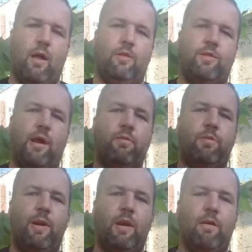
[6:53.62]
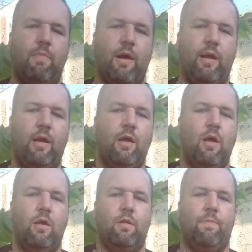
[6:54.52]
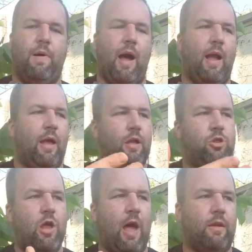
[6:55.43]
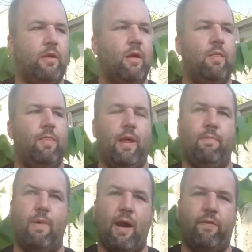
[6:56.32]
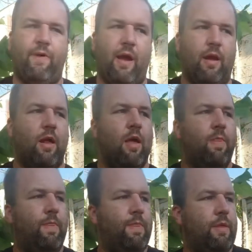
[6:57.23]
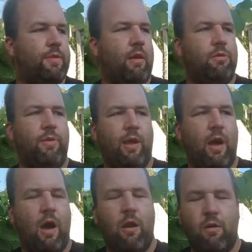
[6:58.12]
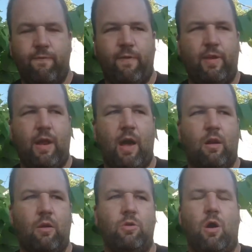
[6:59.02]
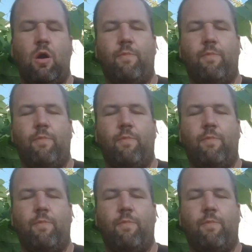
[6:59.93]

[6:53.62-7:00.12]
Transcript: instead of spending the money to buy a jet, then modify it, instead of spending $150 on a